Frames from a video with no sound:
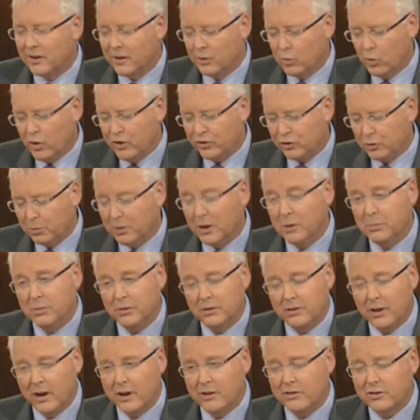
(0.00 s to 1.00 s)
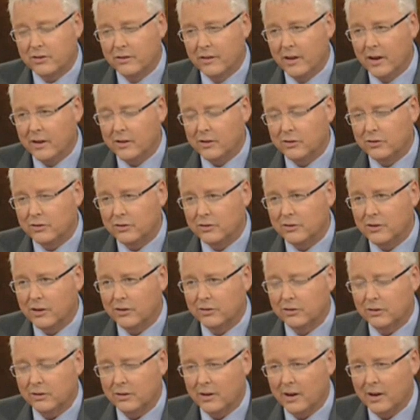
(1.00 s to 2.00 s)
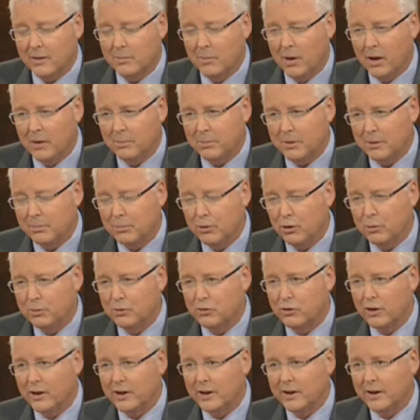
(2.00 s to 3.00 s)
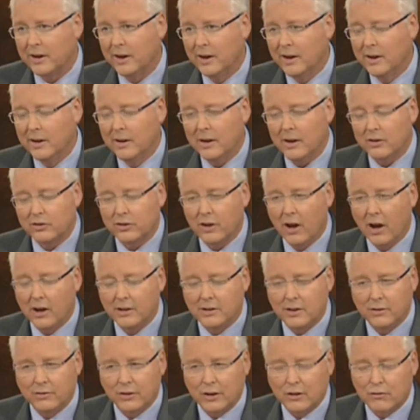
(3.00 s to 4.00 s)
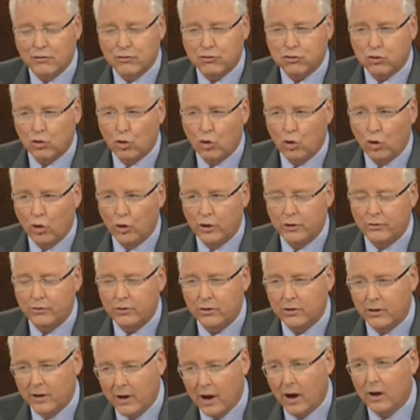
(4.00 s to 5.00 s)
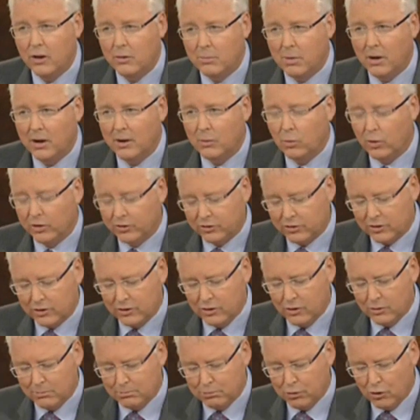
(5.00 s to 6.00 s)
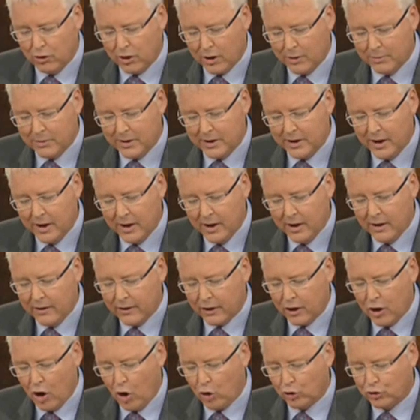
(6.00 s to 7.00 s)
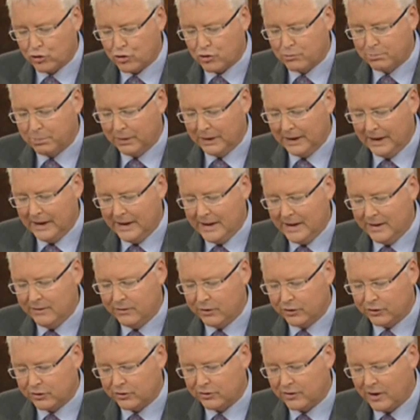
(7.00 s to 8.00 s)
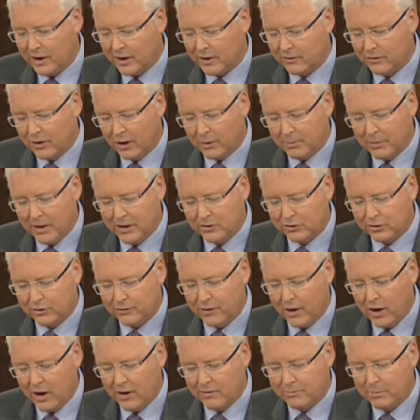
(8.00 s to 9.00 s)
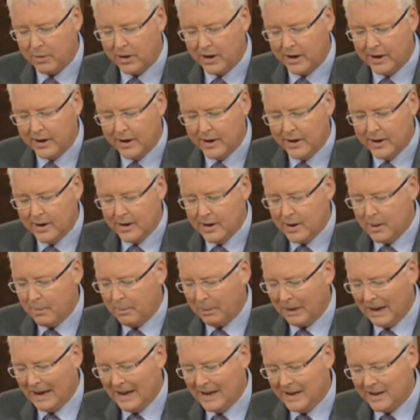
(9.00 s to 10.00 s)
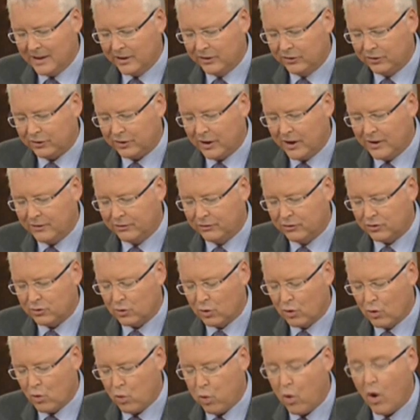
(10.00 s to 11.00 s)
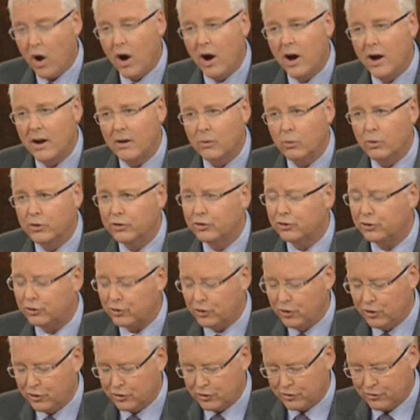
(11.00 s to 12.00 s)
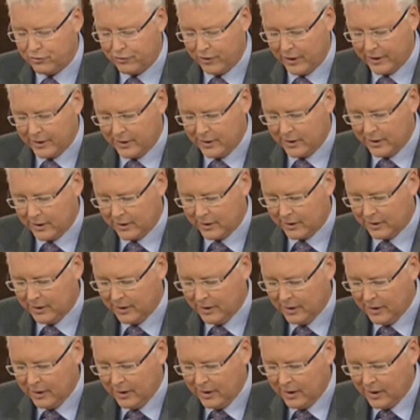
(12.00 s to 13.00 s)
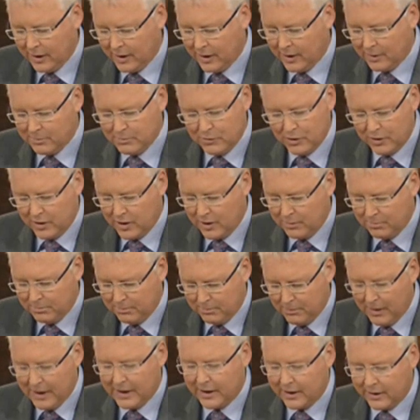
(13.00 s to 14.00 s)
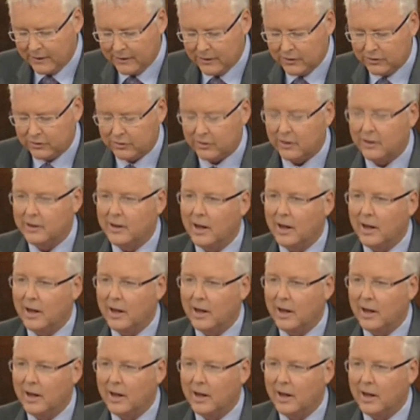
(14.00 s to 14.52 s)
a reasonable imputation, though, to suggest that they might be perpetrating a scientific fraud if you go by what's in your book. I mean, the culture of believers is now developed. They survive by playing safe to acquire research funding. You keep making this